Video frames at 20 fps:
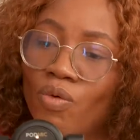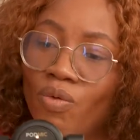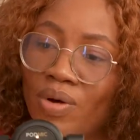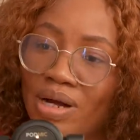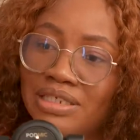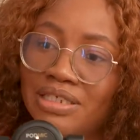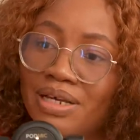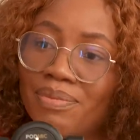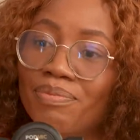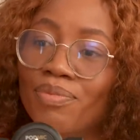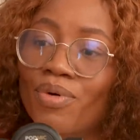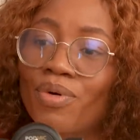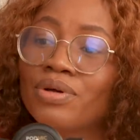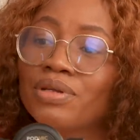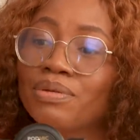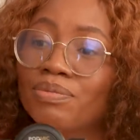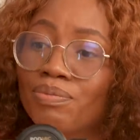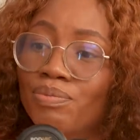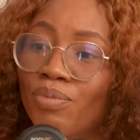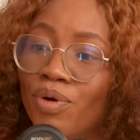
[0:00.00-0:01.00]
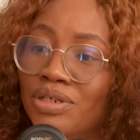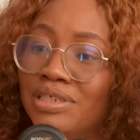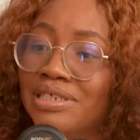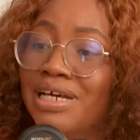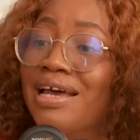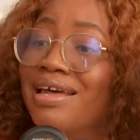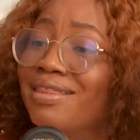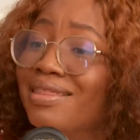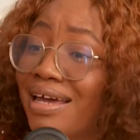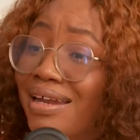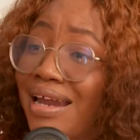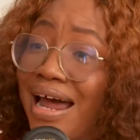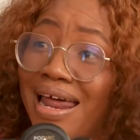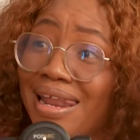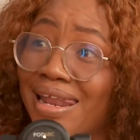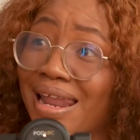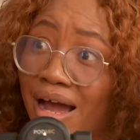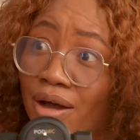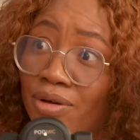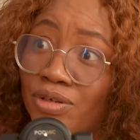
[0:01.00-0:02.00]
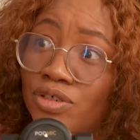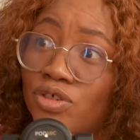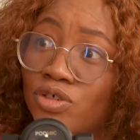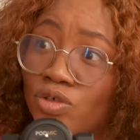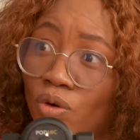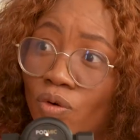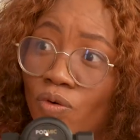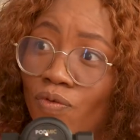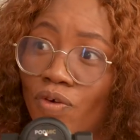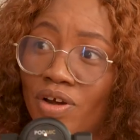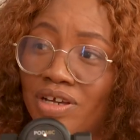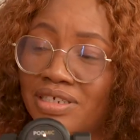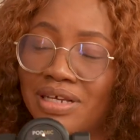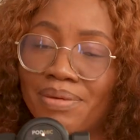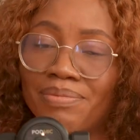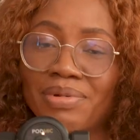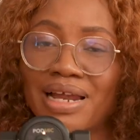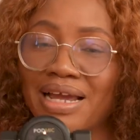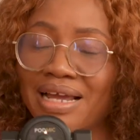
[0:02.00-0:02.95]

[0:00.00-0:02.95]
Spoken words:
WhatsApp bot that allows, so for example,